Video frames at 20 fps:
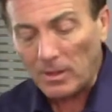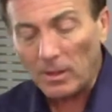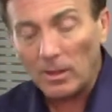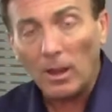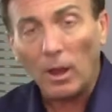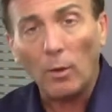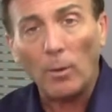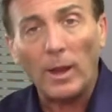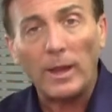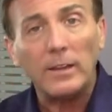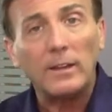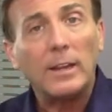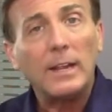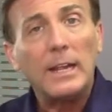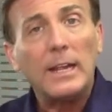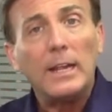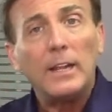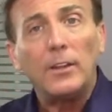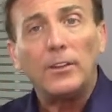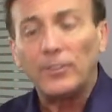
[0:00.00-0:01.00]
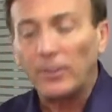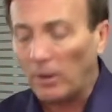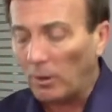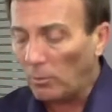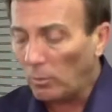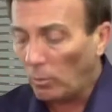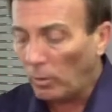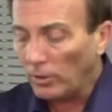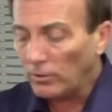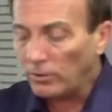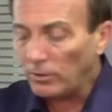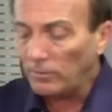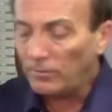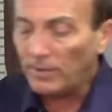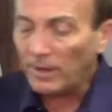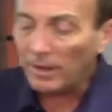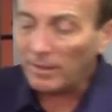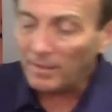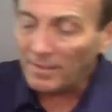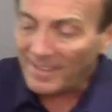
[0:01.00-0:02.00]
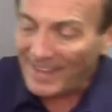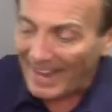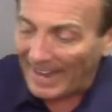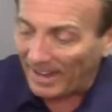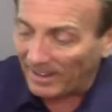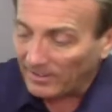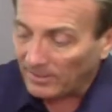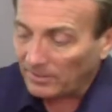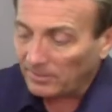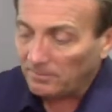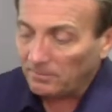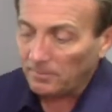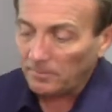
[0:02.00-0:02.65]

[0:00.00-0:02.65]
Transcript: All right, so once you've done that,